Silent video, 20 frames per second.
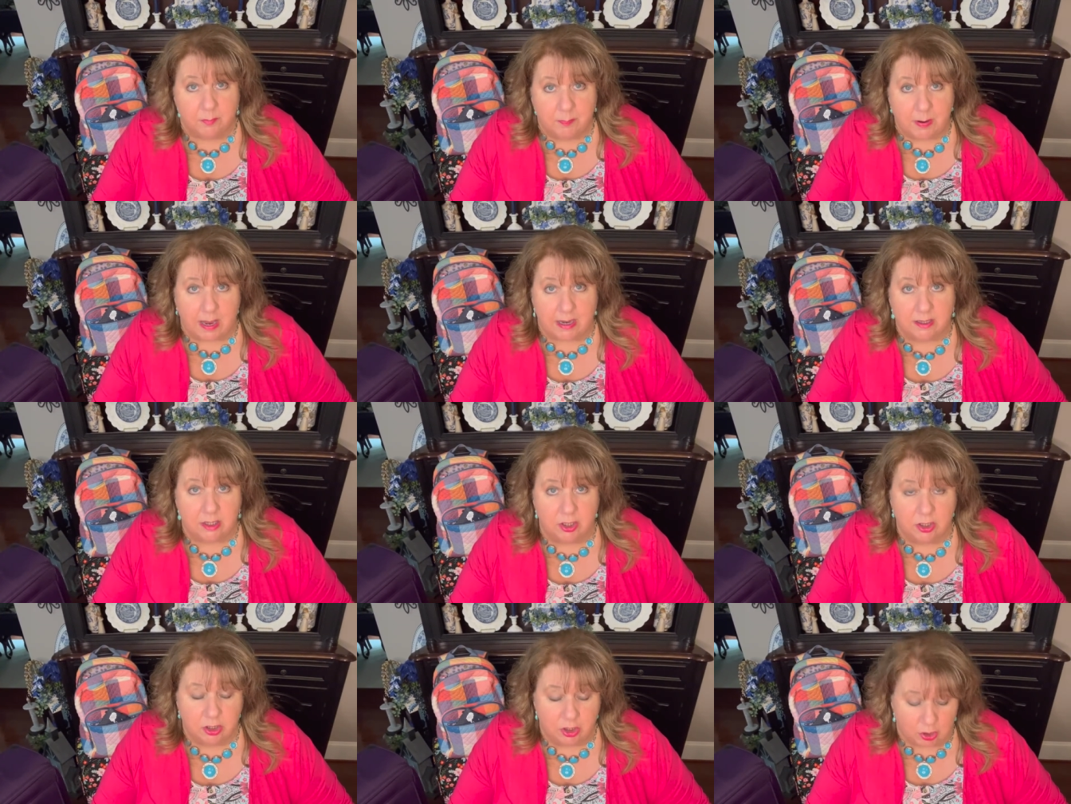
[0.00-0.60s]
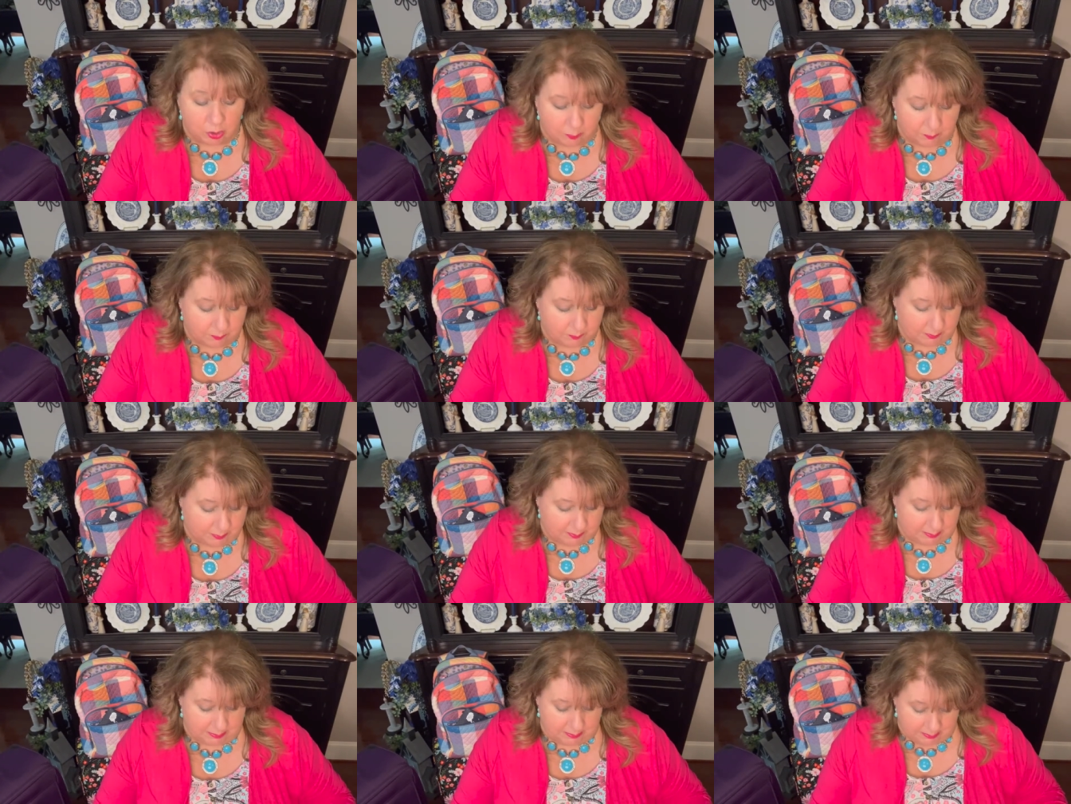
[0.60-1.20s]
packing cube
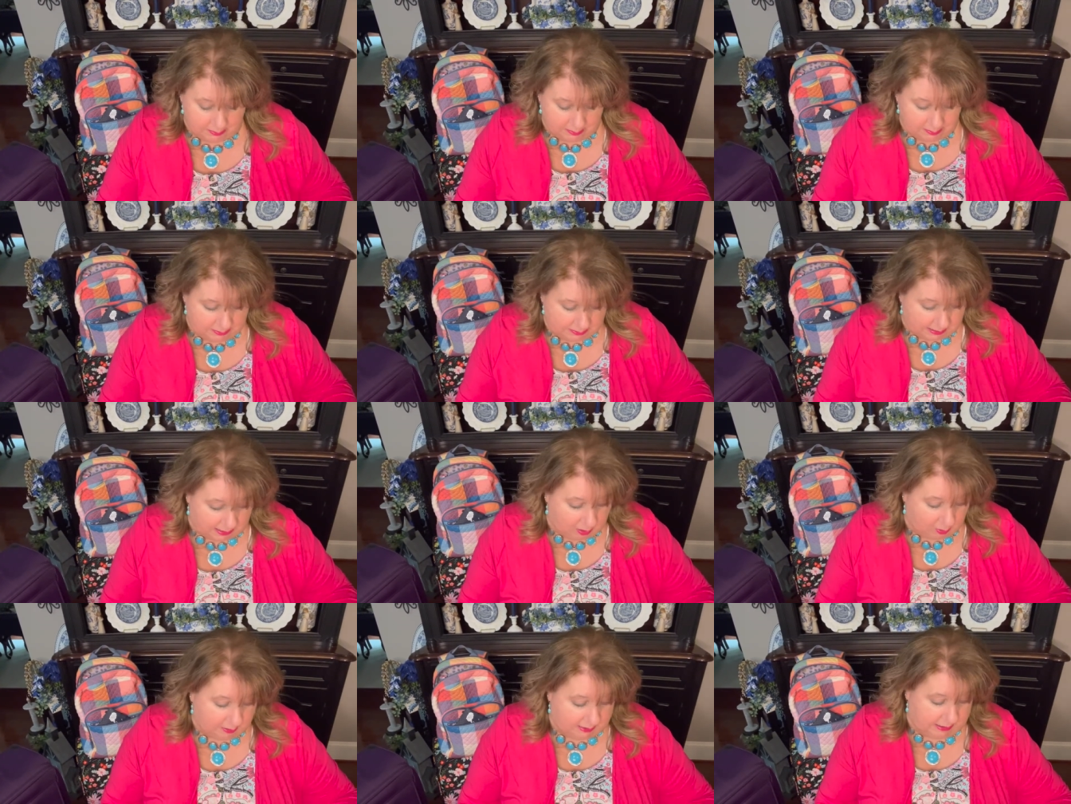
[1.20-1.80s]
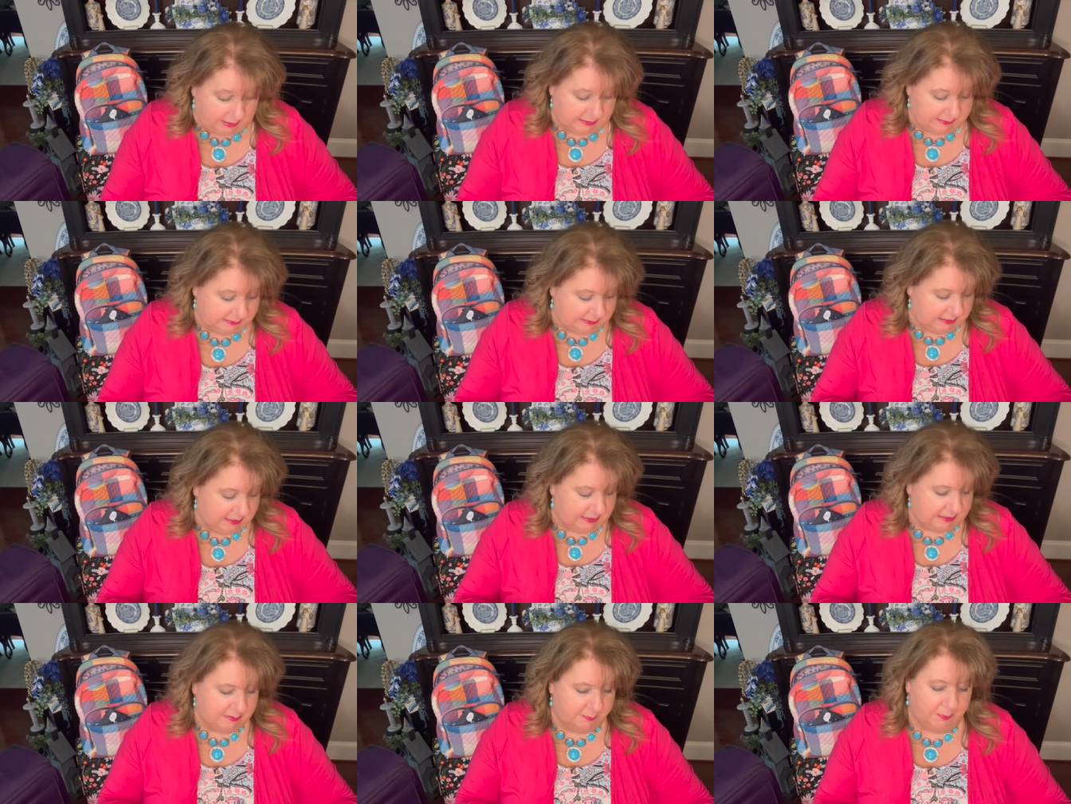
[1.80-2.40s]
nowadays
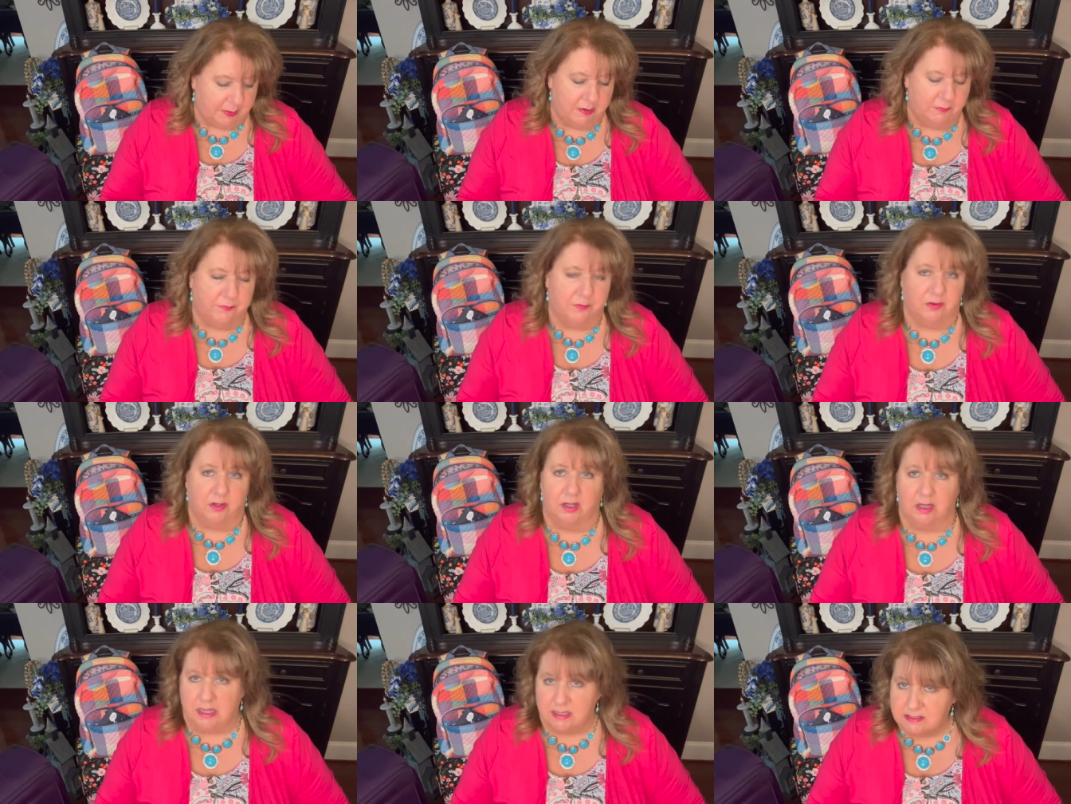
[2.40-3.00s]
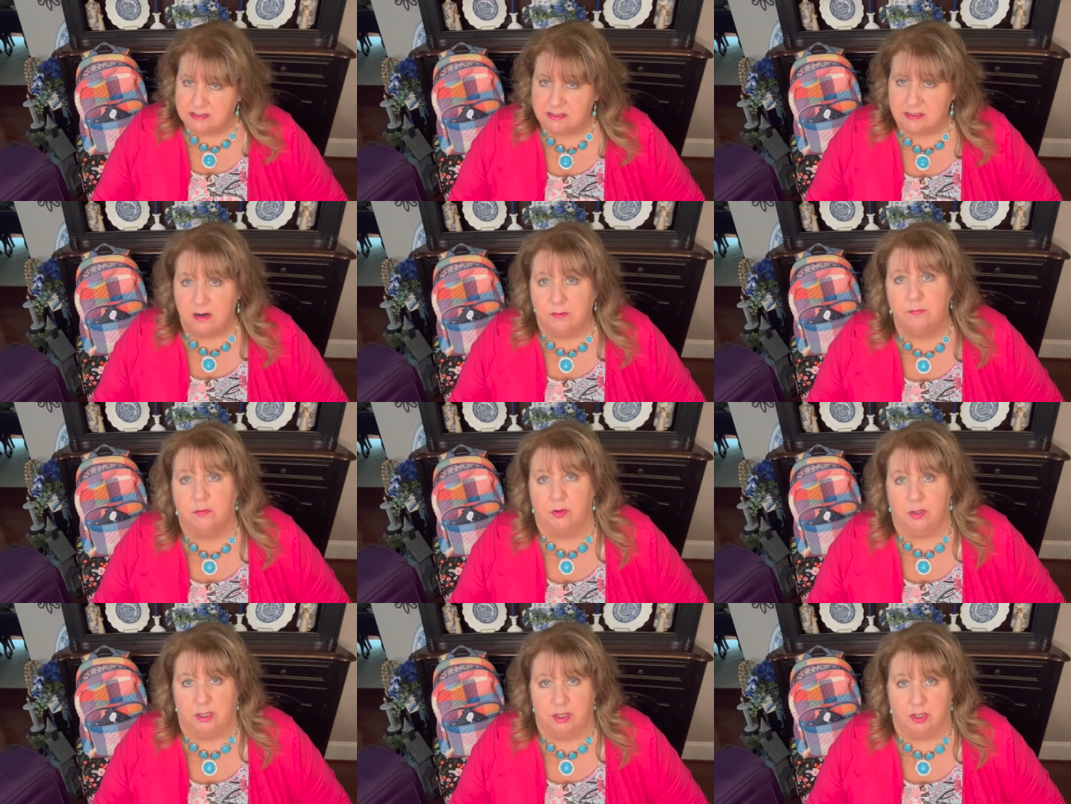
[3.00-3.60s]
and has been for the last
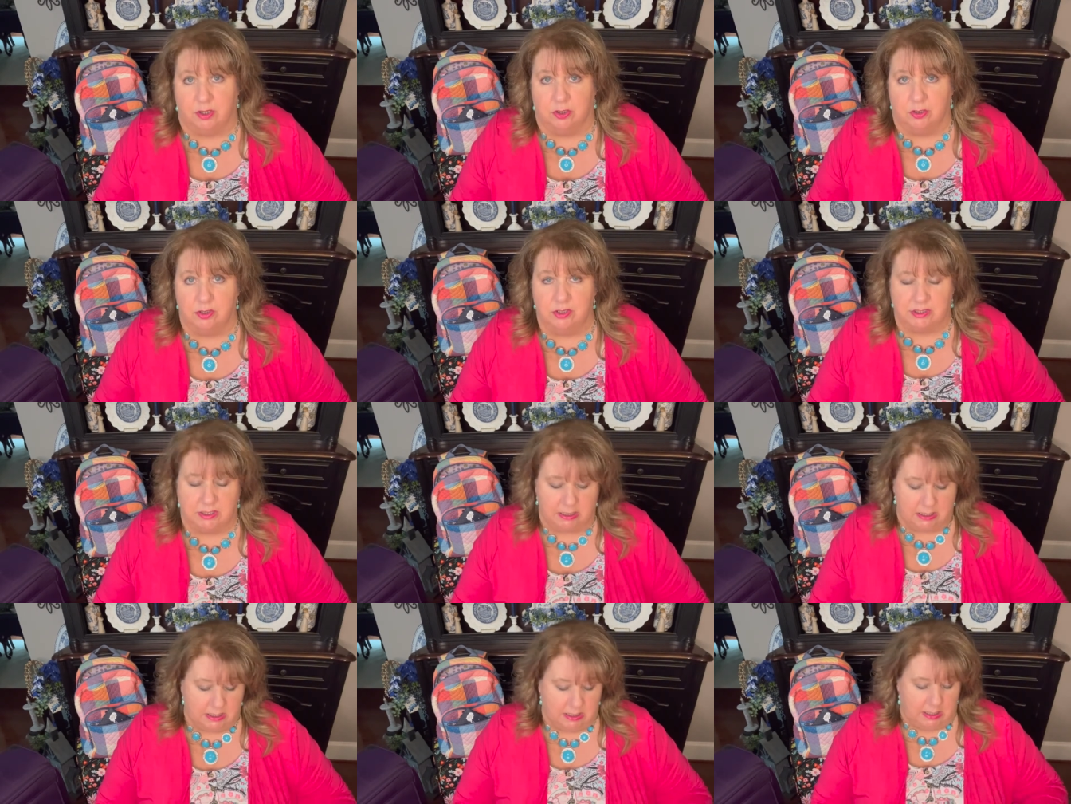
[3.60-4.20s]
several years